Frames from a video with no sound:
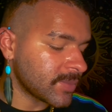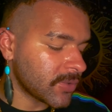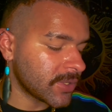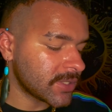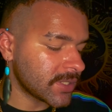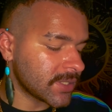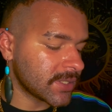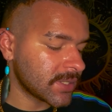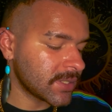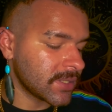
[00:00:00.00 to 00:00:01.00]
more
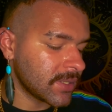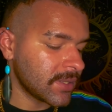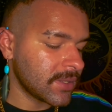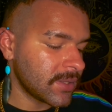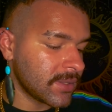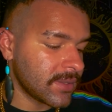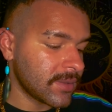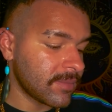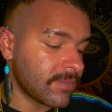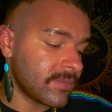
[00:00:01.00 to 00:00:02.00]
just,
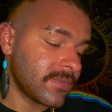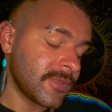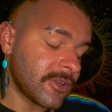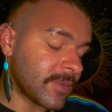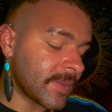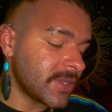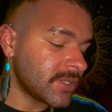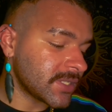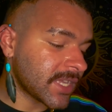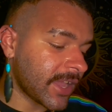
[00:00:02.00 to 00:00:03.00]
you know, maybe you
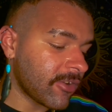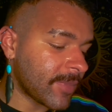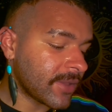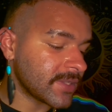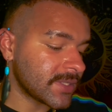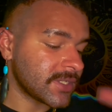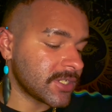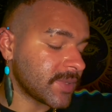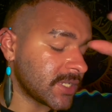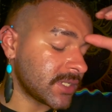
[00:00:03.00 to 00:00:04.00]
just care about this
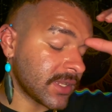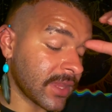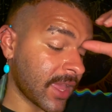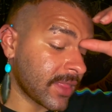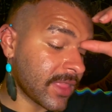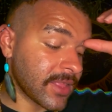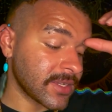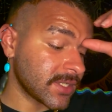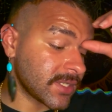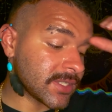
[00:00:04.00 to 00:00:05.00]
situation a lot that it
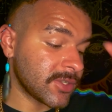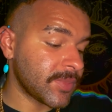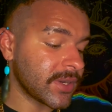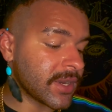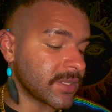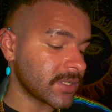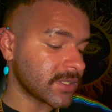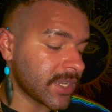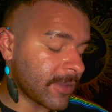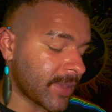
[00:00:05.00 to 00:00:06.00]
just, you put it on such
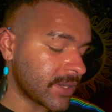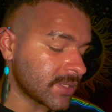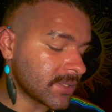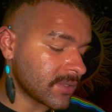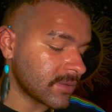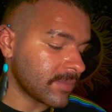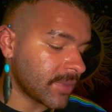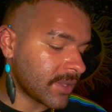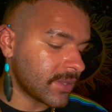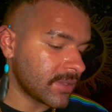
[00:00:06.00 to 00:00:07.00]
a high pedestal,
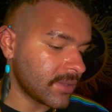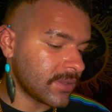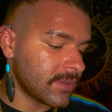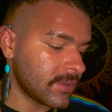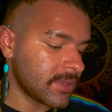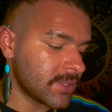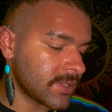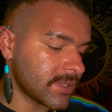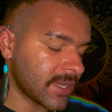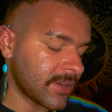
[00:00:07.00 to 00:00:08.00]
but you
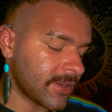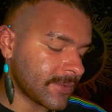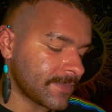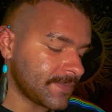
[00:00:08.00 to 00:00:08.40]
just, I don't know.